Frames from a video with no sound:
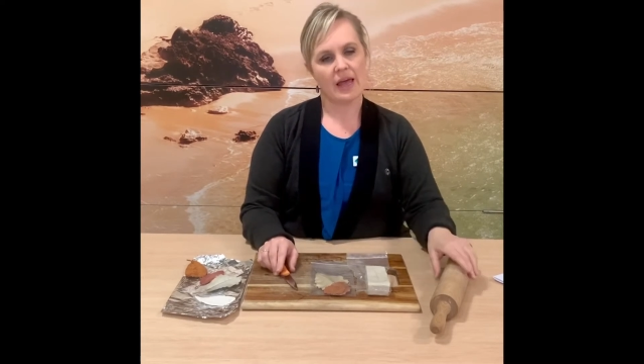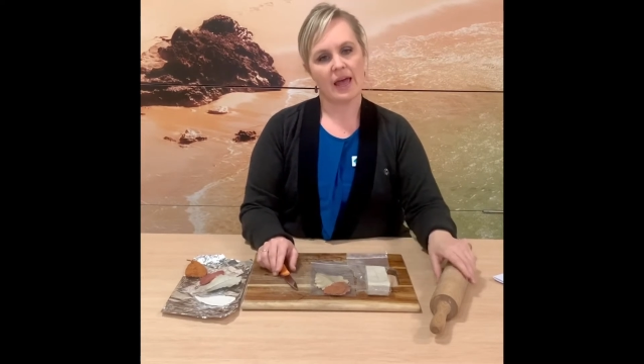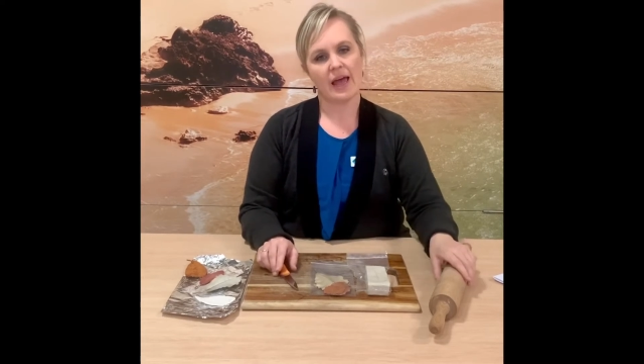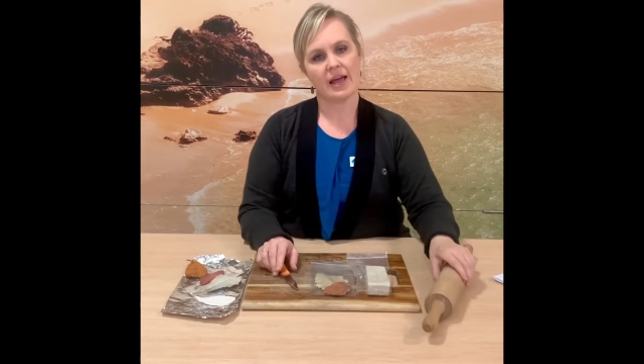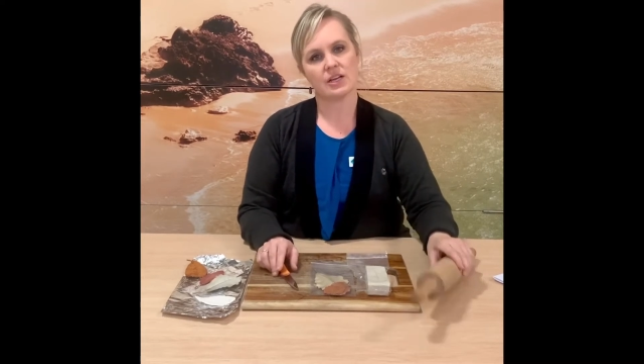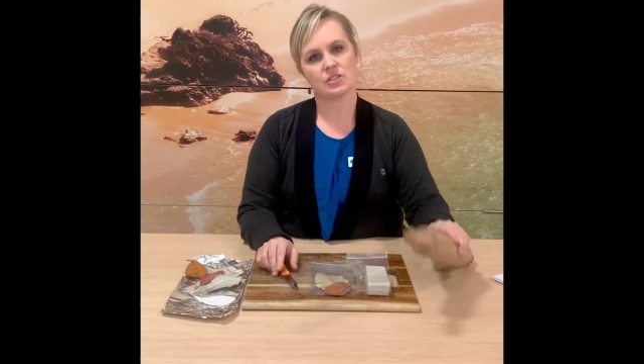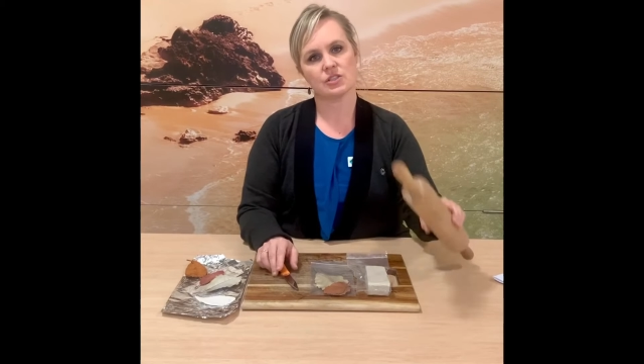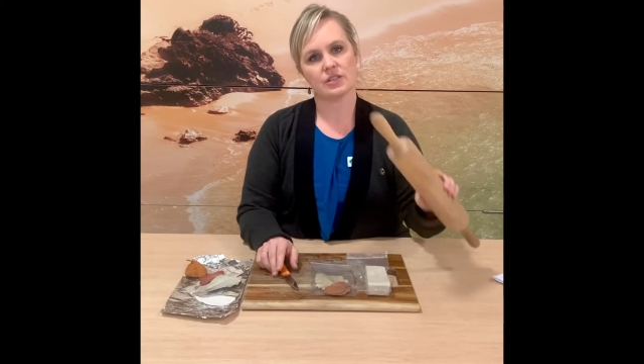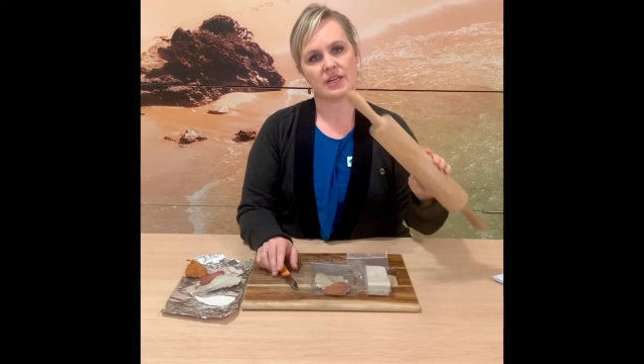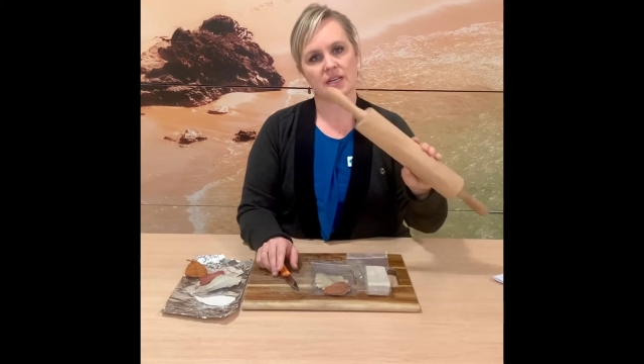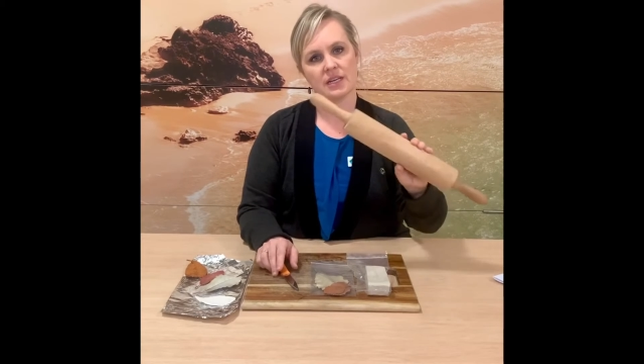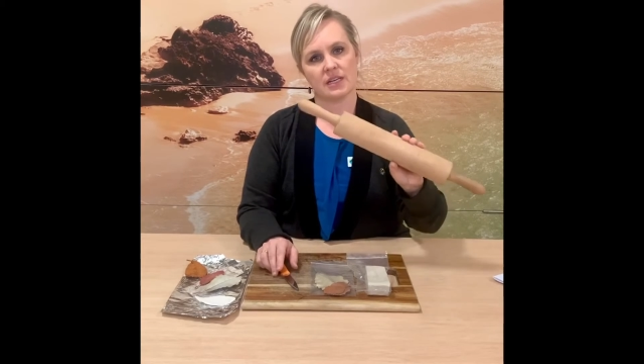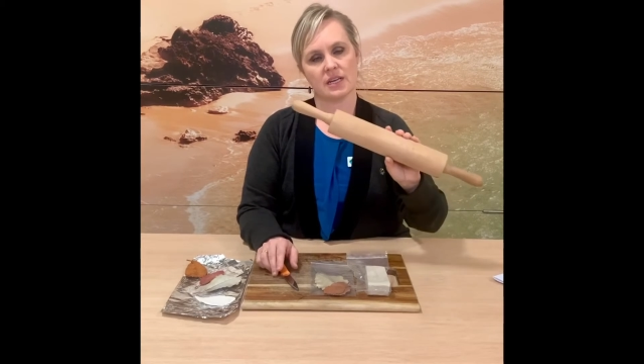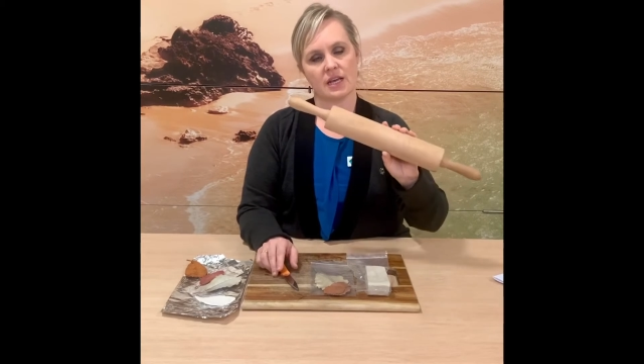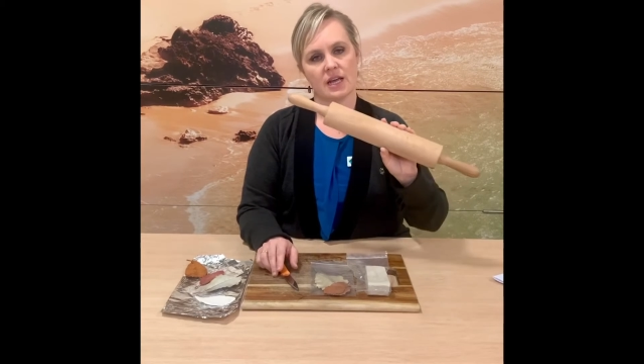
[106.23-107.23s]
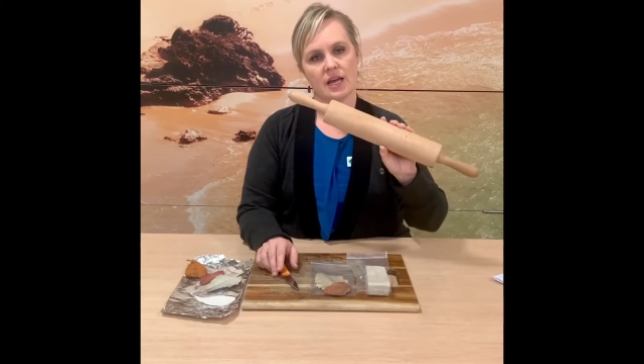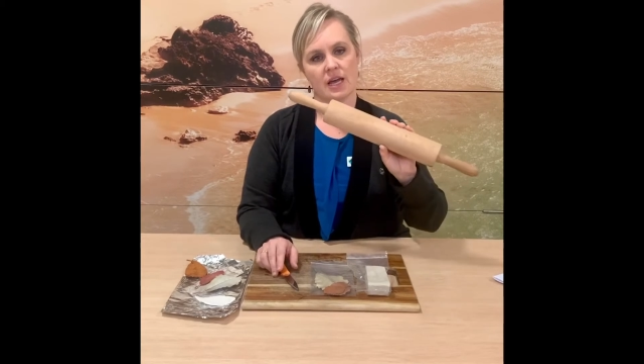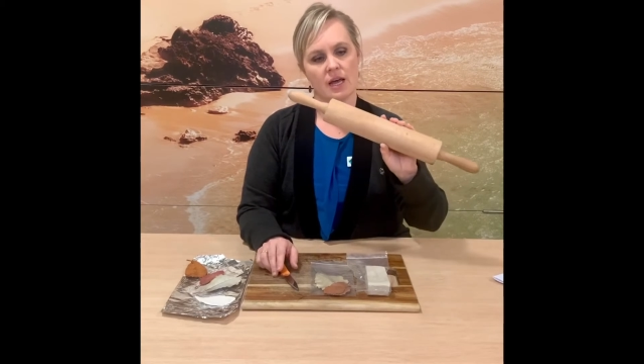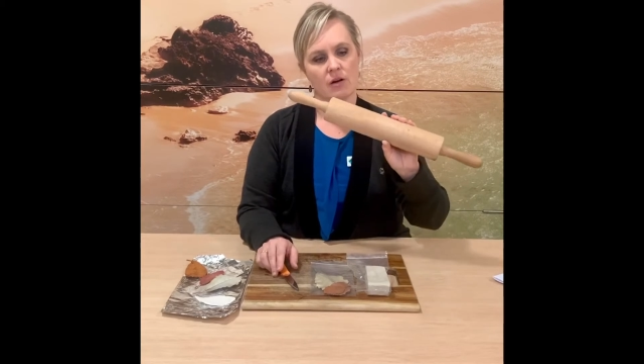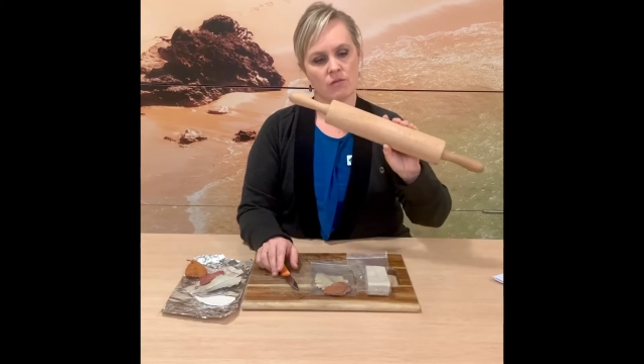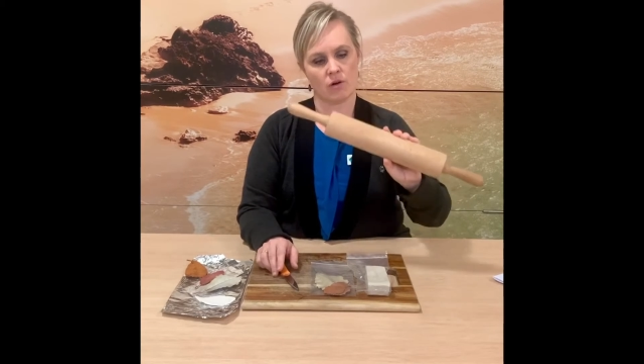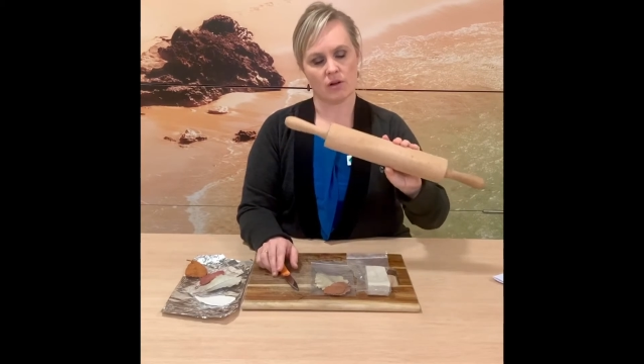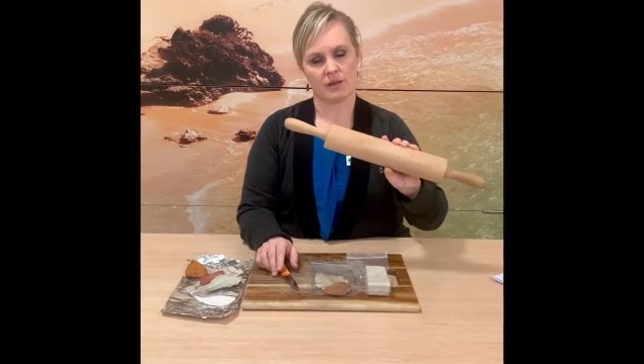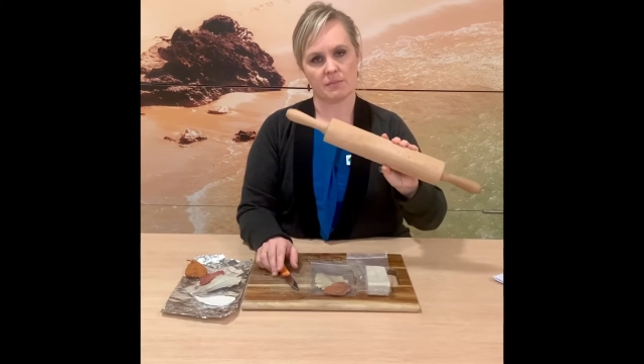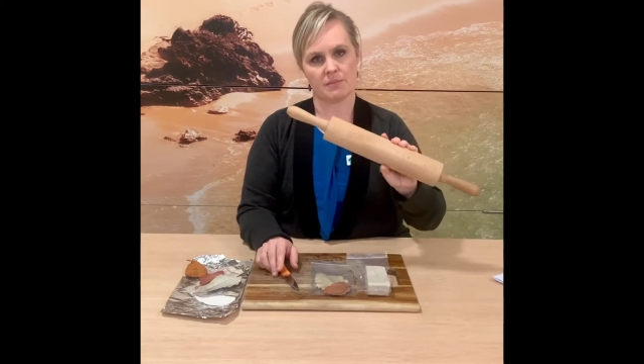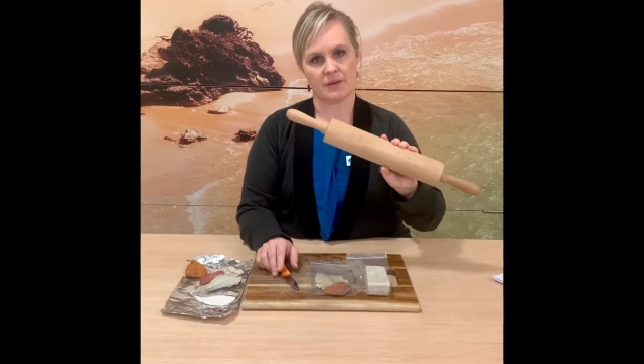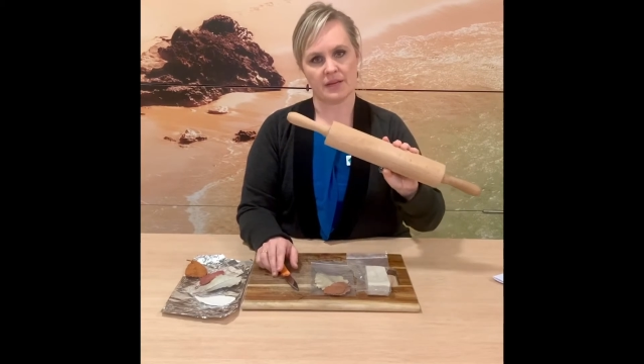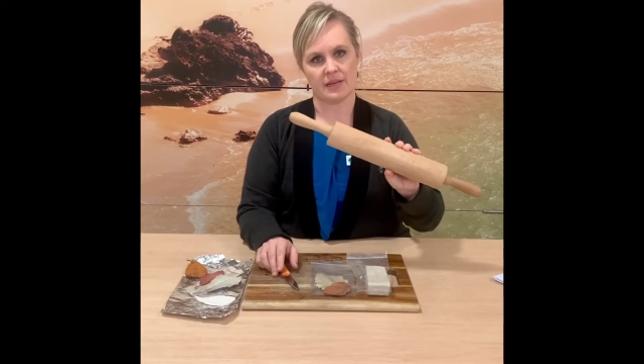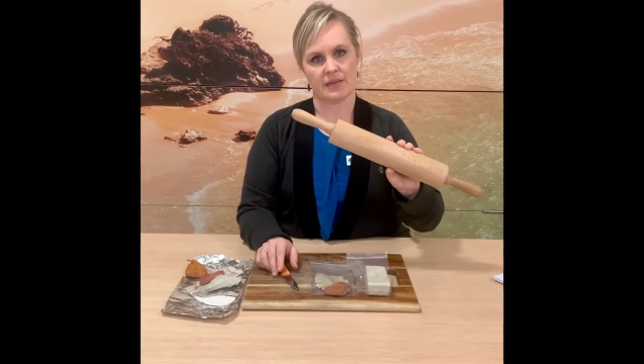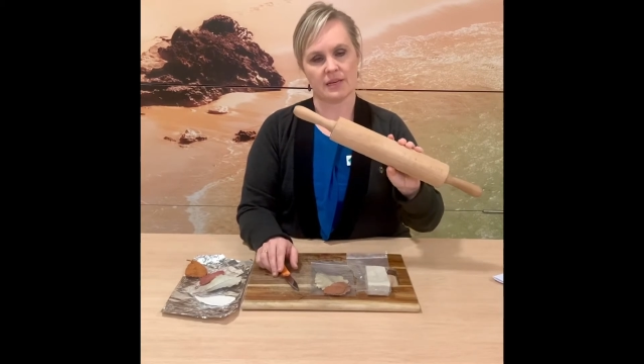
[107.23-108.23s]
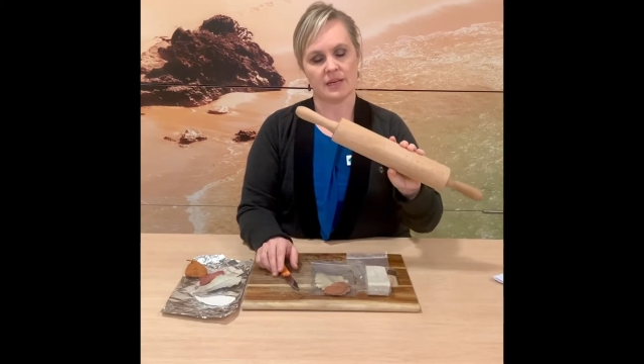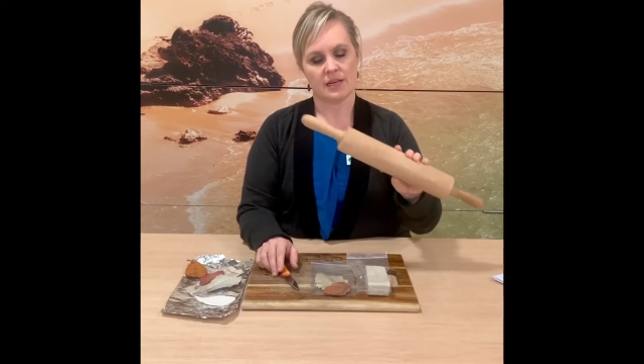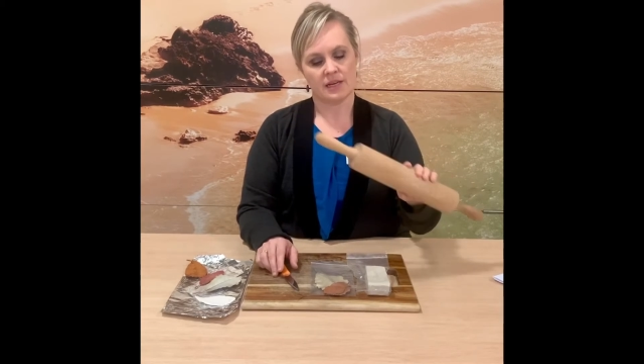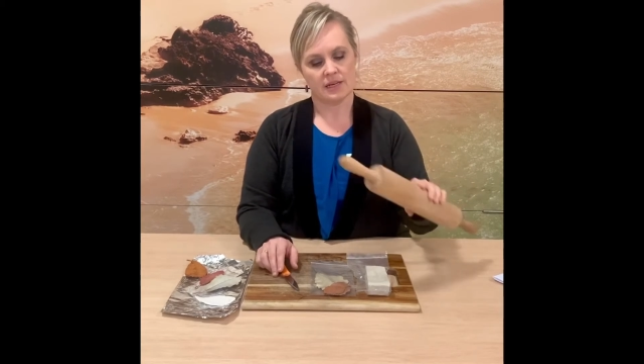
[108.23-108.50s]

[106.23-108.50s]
And you need a rolling pin.